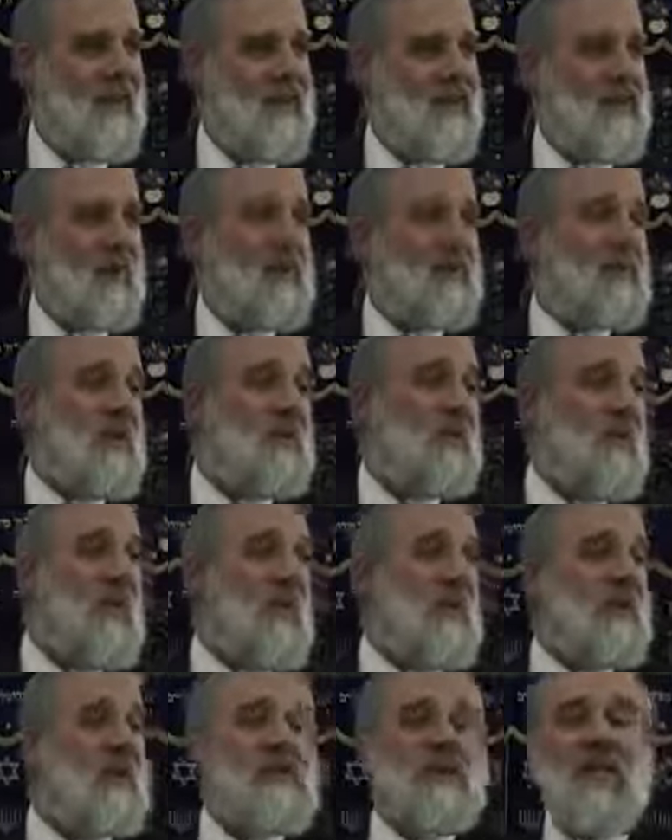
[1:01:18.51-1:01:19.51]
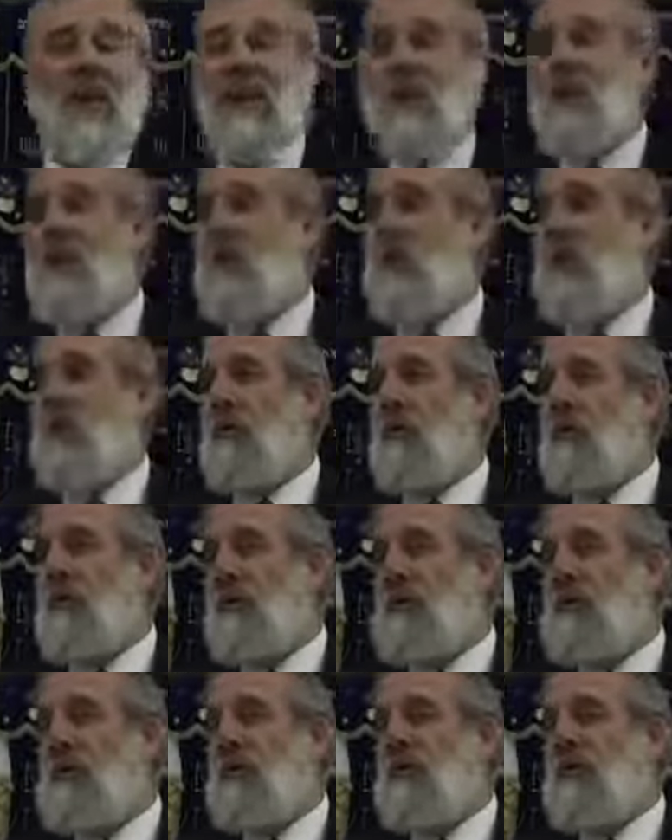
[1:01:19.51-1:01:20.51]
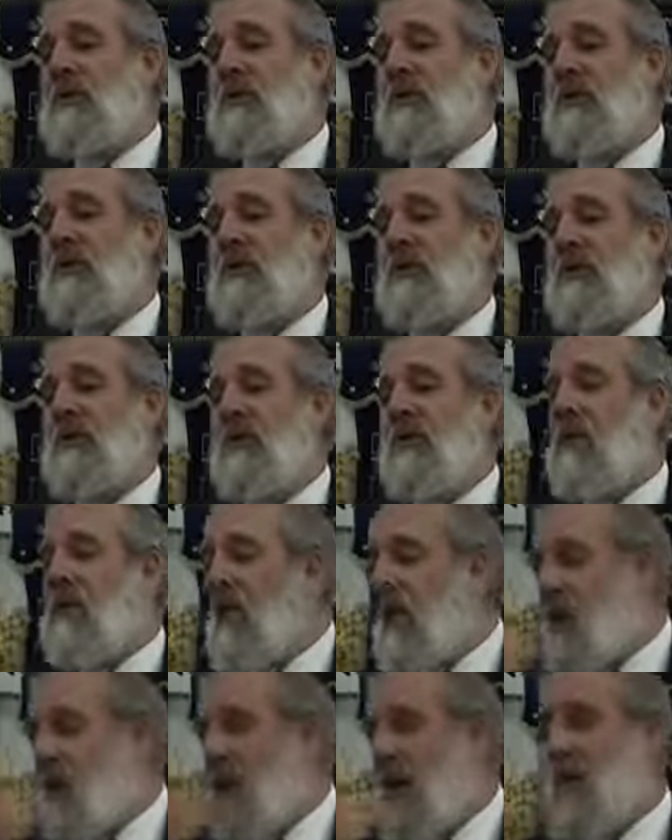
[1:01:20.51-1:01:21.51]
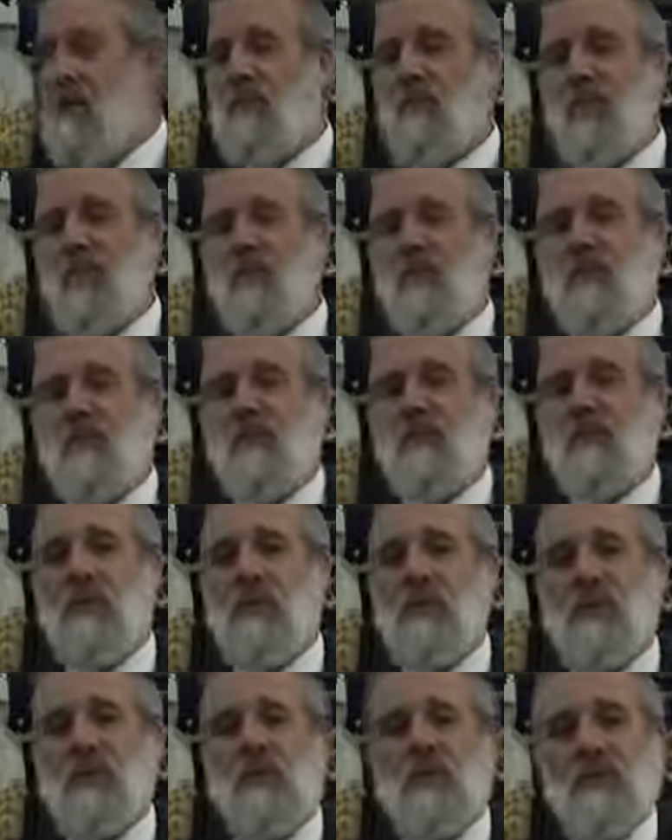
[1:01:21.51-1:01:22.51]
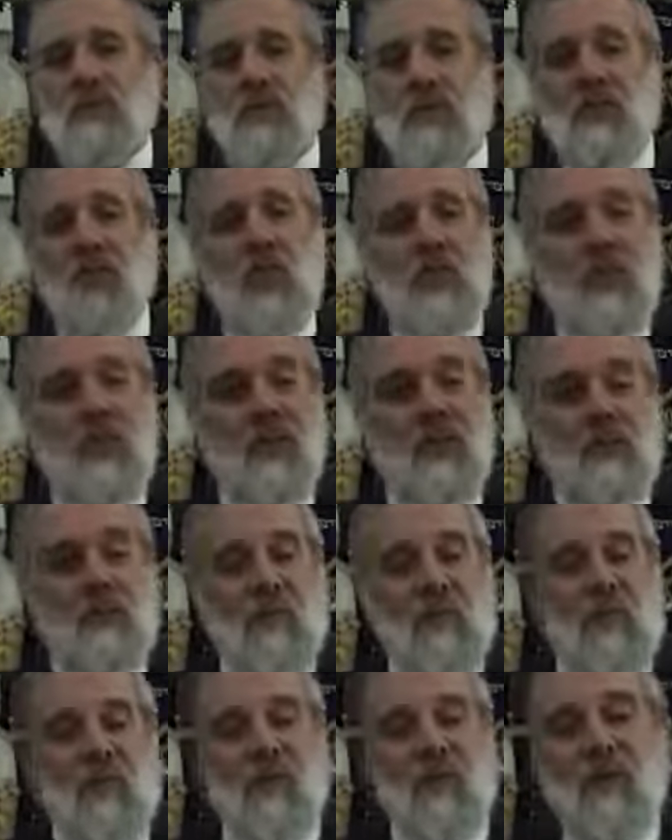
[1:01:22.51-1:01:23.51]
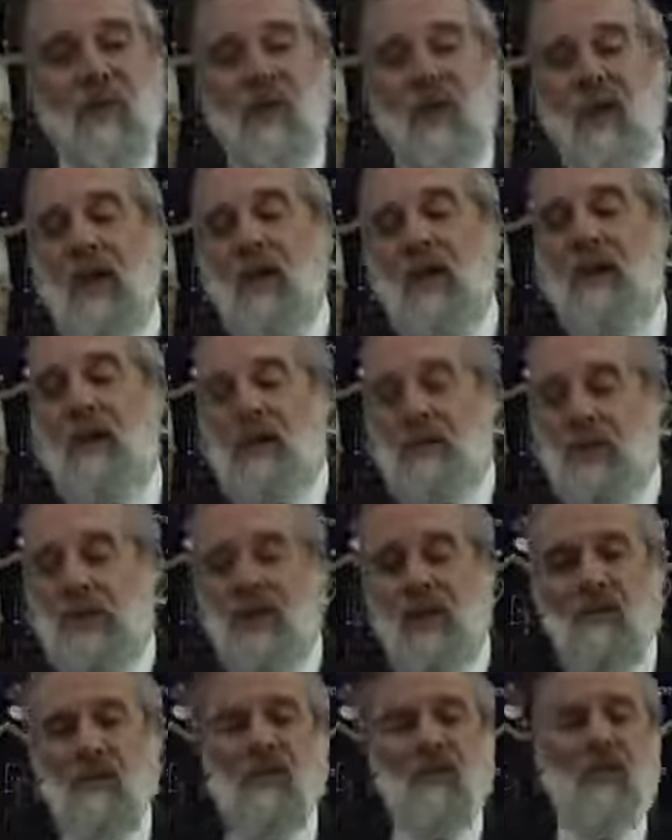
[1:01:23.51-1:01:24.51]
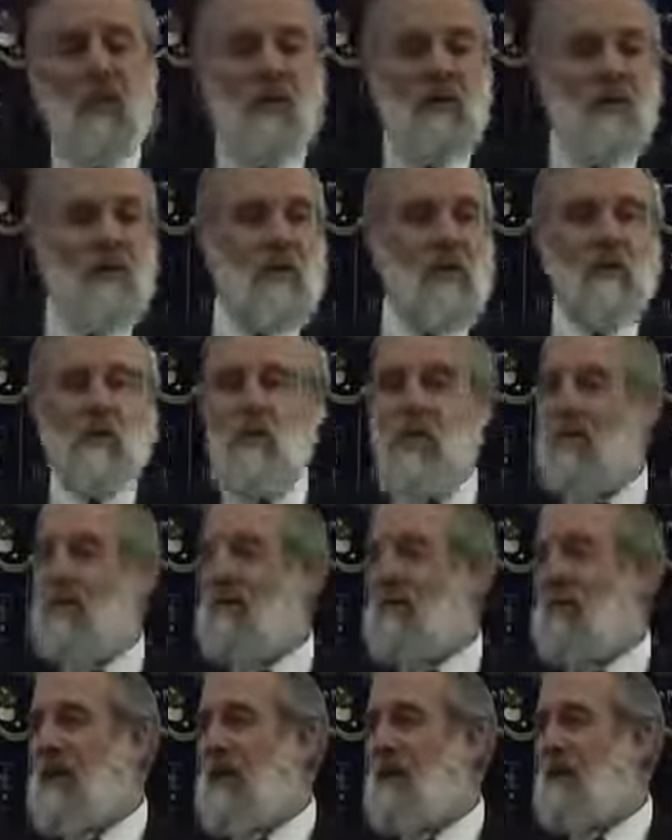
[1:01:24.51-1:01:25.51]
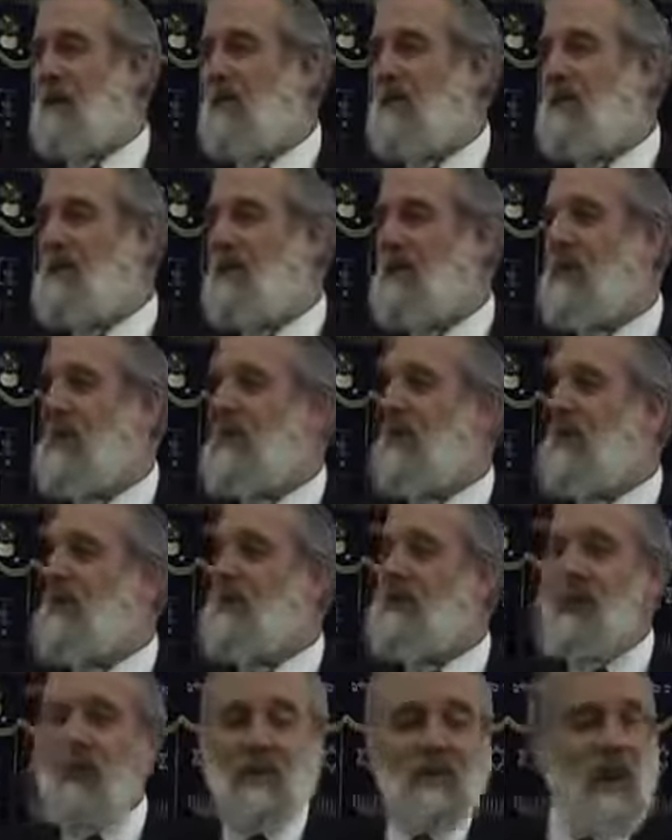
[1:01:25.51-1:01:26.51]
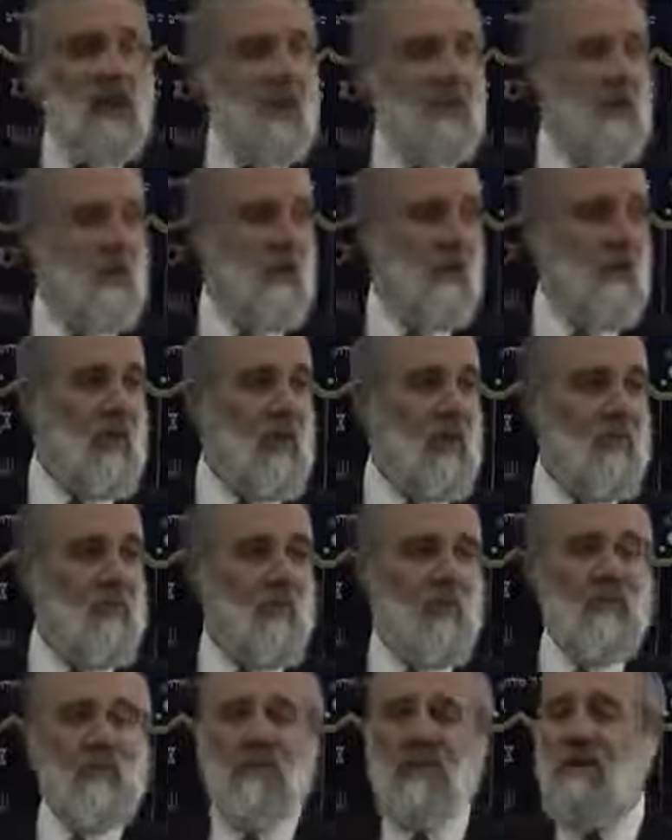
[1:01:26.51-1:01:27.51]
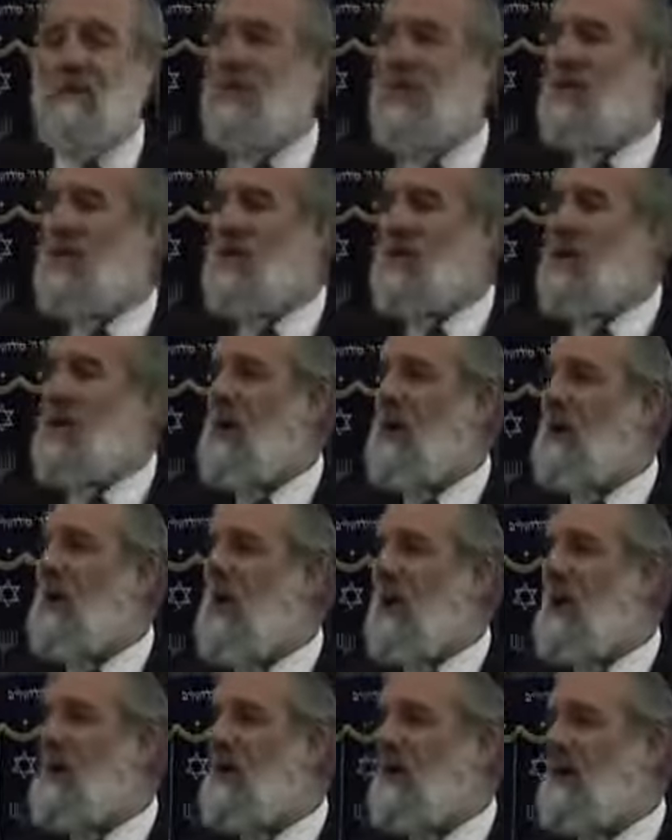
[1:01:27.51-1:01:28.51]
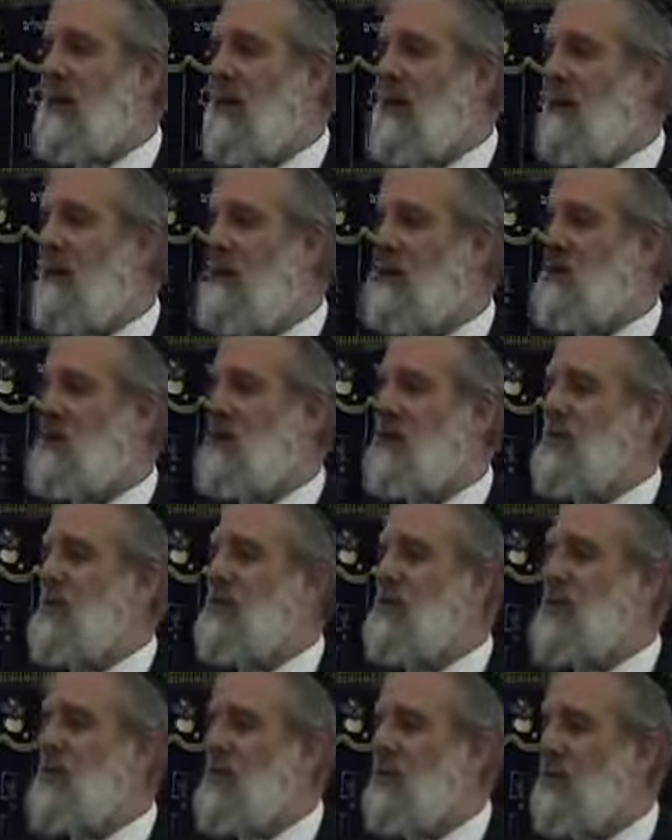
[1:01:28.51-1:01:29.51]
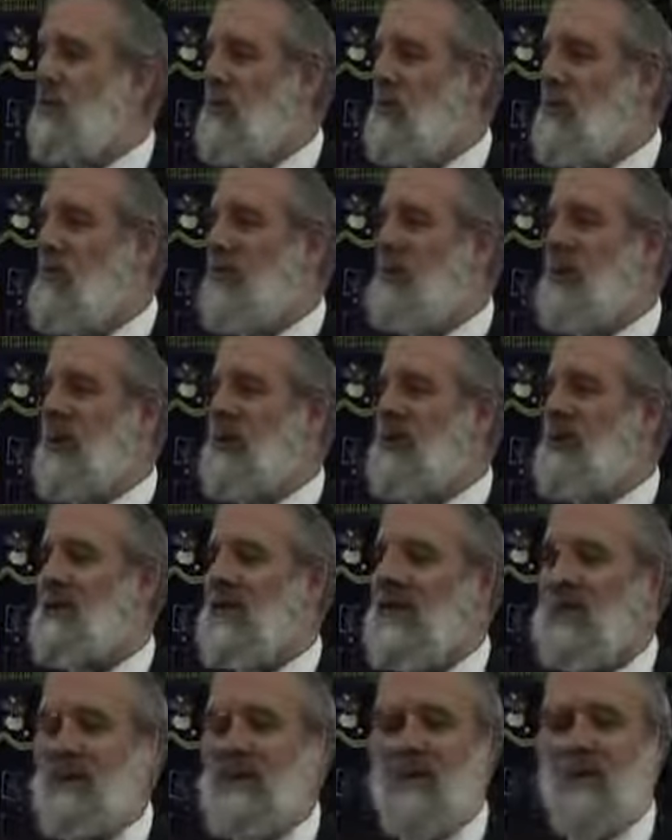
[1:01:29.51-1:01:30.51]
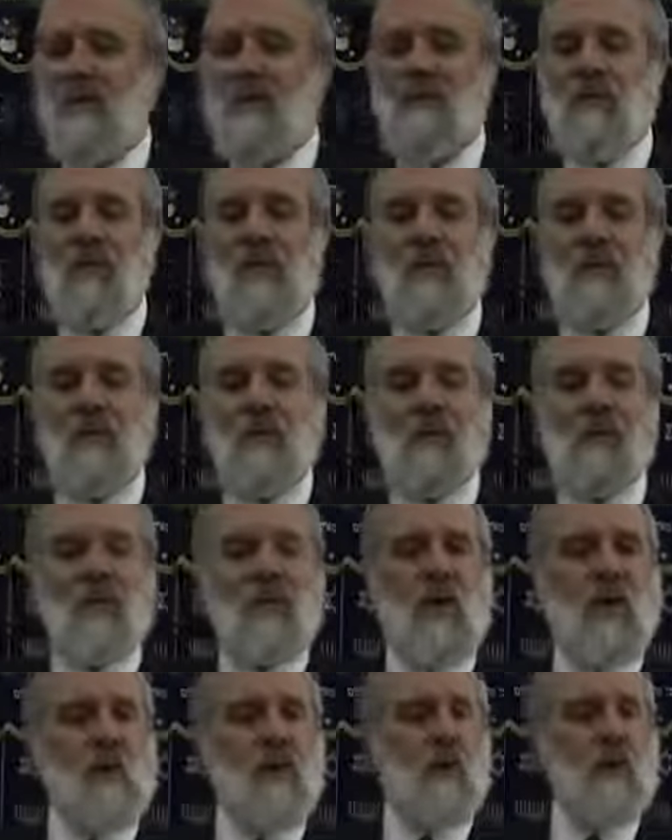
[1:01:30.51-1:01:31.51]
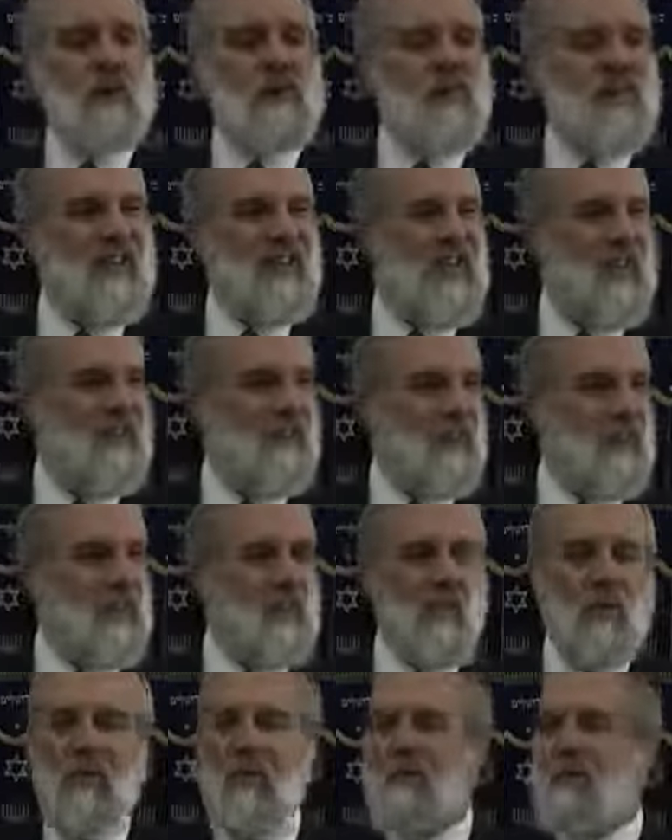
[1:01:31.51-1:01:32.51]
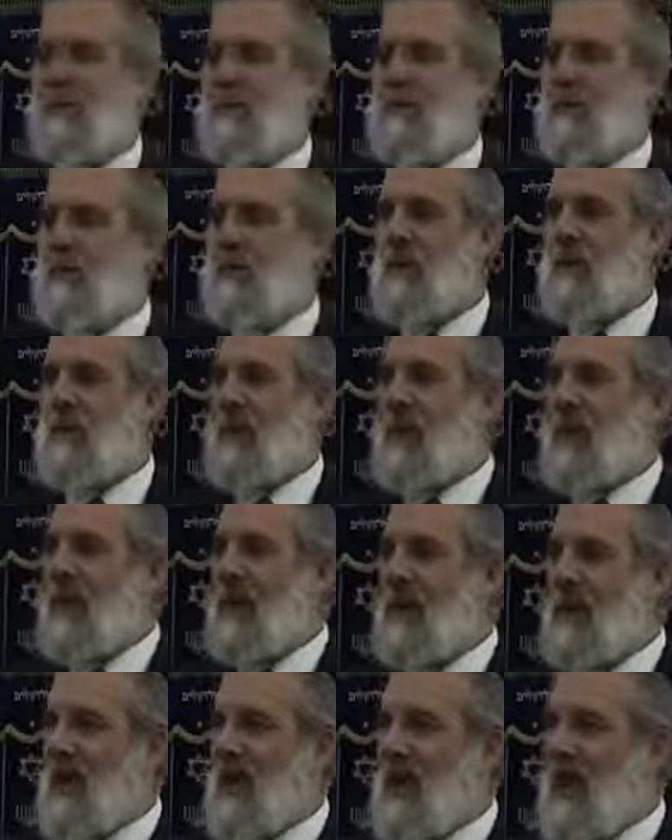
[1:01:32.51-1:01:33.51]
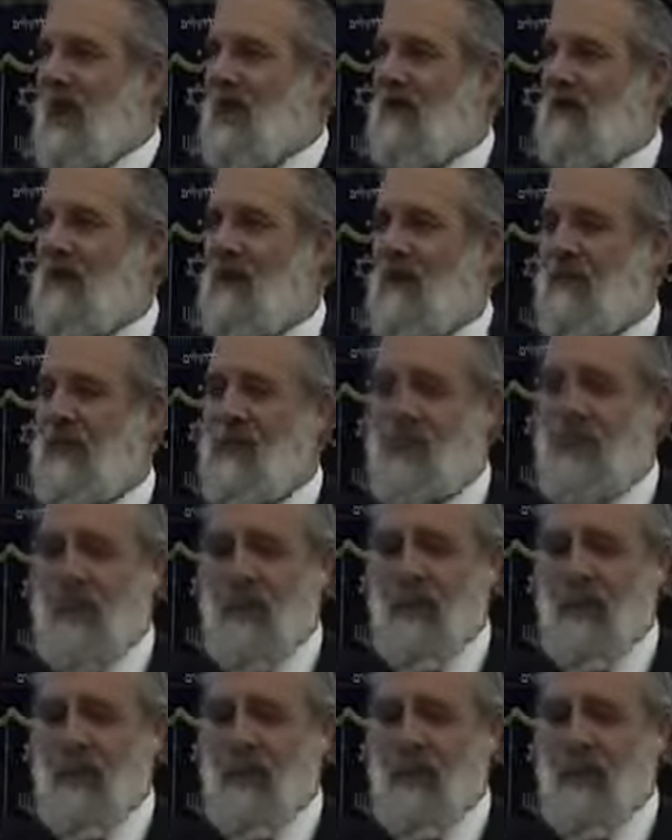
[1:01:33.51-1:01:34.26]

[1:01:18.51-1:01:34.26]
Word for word: So if somebody is not cruel, he's just a very quiet person, he's just ashamed, and he doesn't say, I'm sorry, it's one thing. It's still not good. But if somebody, we're talking about an individual who's cruel, who's not sensitive, right, who's indifferent to other people's pain, we want to get it out of him.